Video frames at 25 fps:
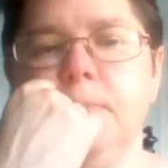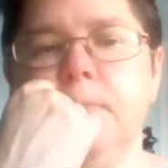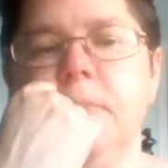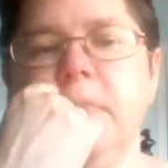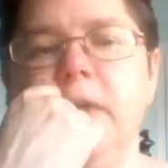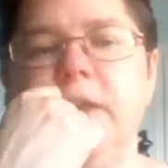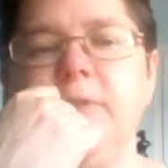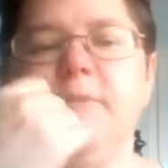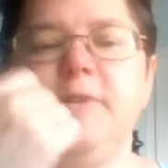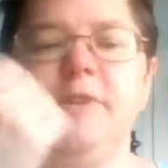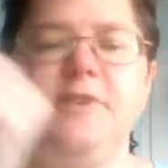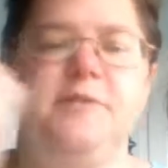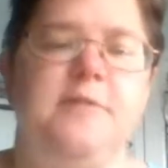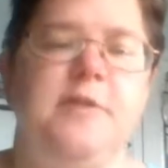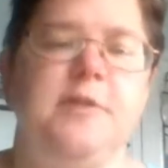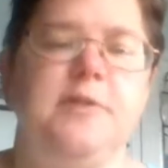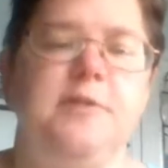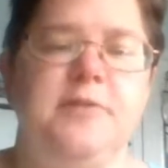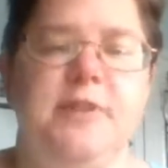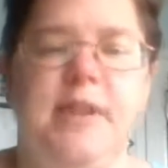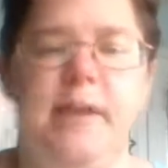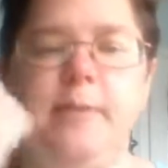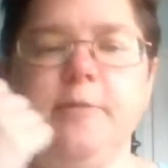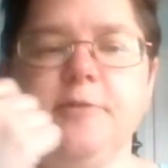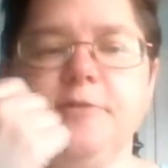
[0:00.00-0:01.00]
And a bunch of other
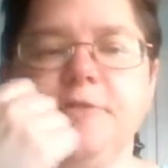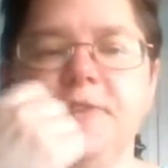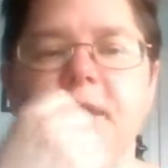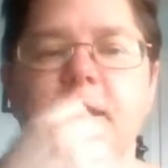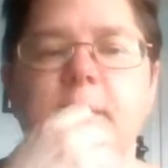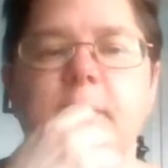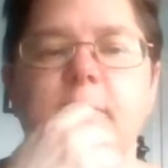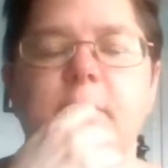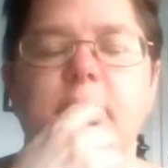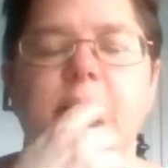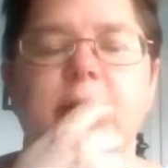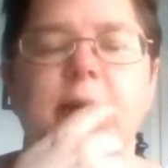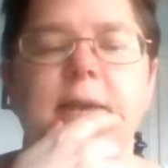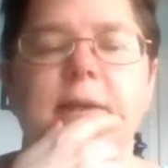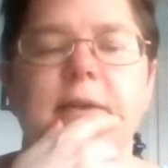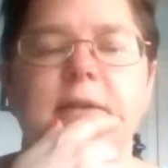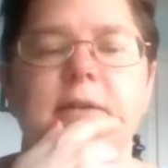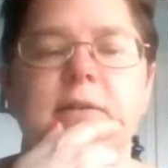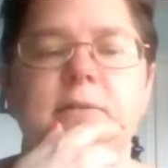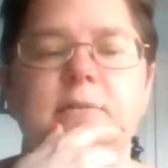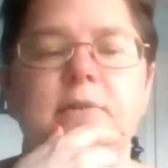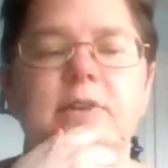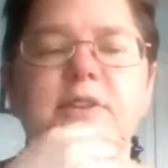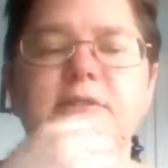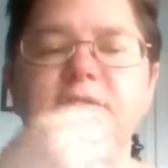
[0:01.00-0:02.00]
neighbors came by.
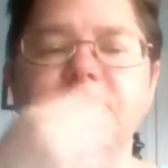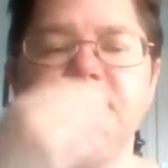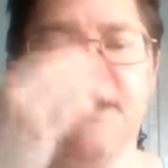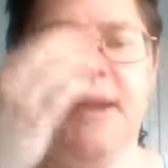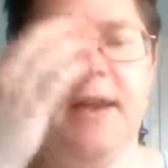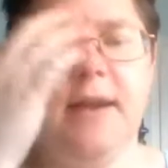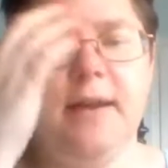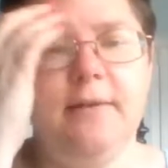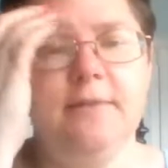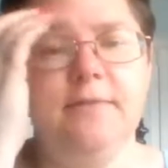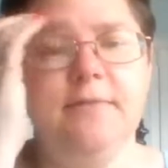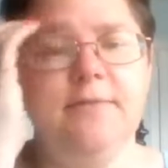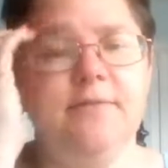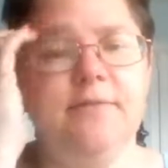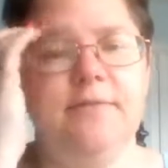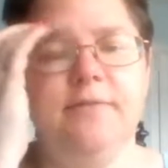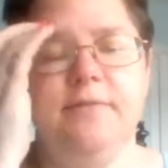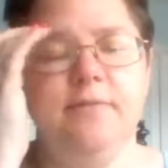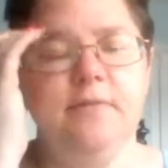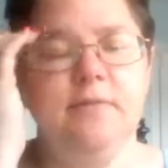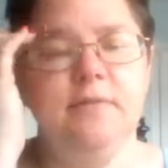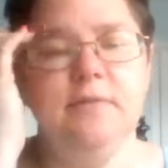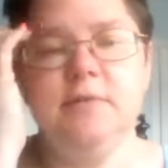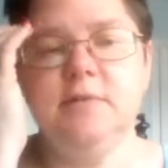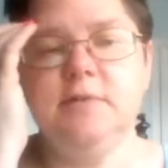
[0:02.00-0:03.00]
We used to have
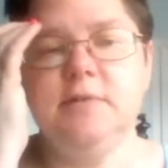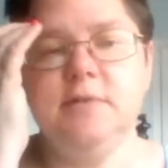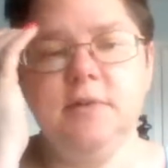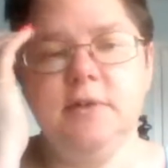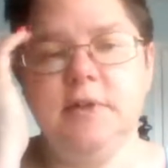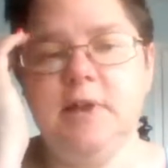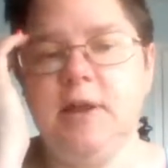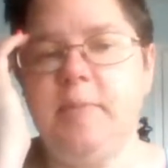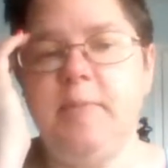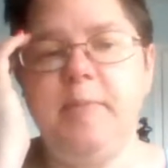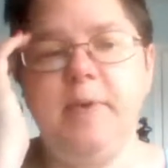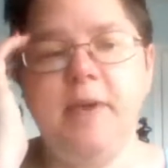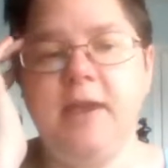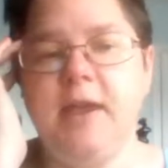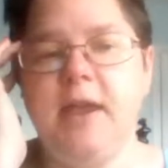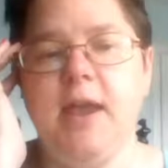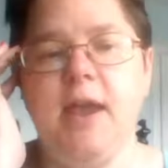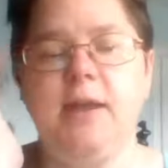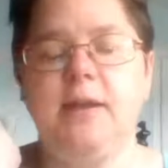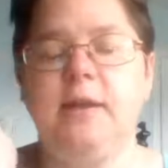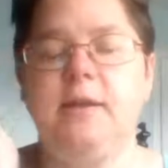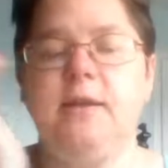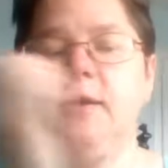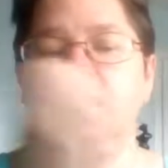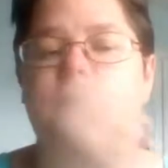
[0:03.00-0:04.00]
epic
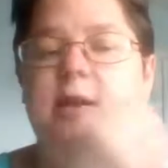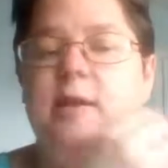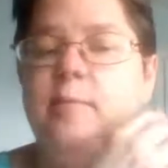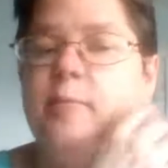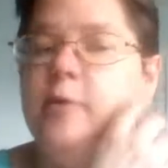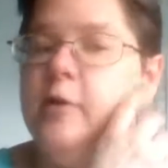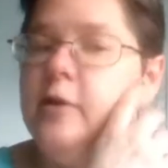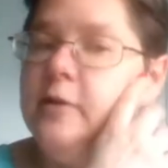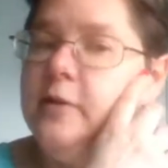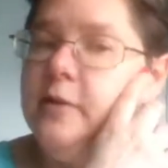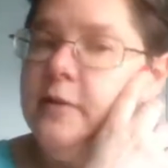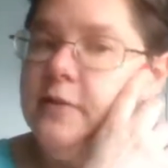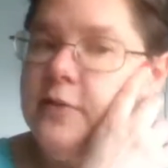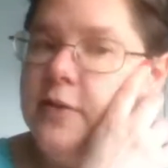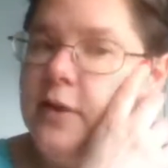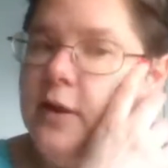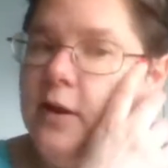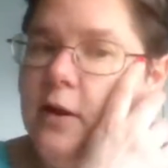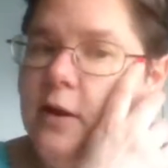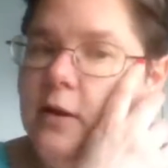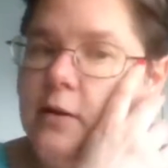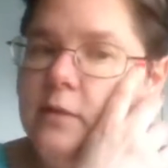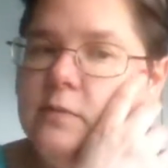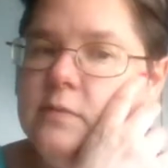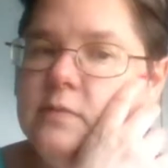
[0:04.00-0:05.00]
Canada Day parties
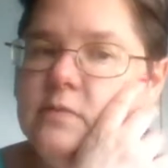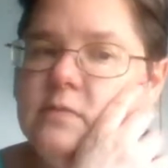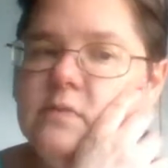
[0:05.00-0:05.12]
there.